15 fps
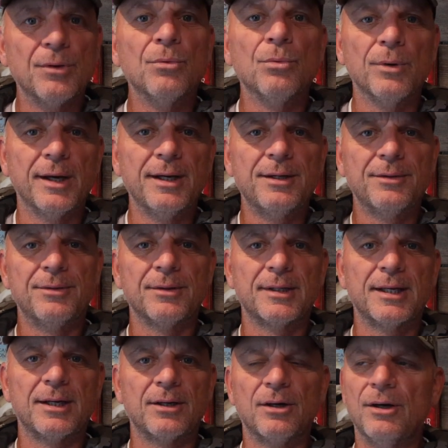Right? They're
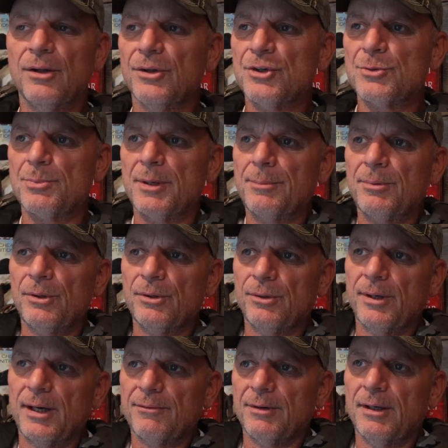getting all these people who
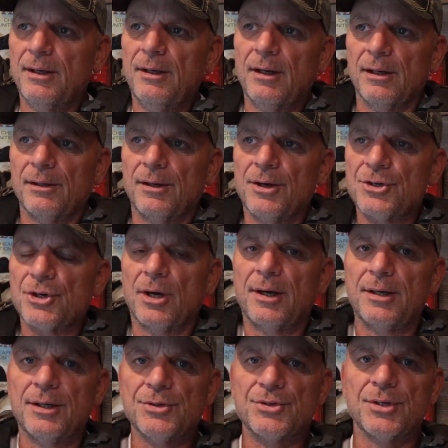have a large
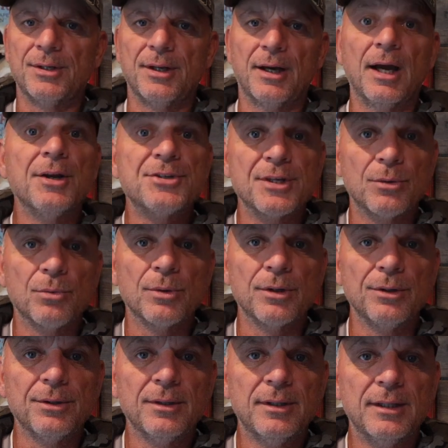audience in the hunting
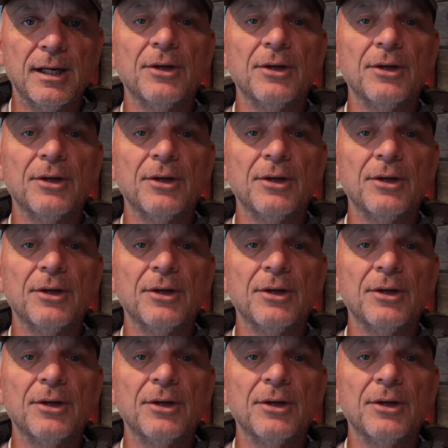world,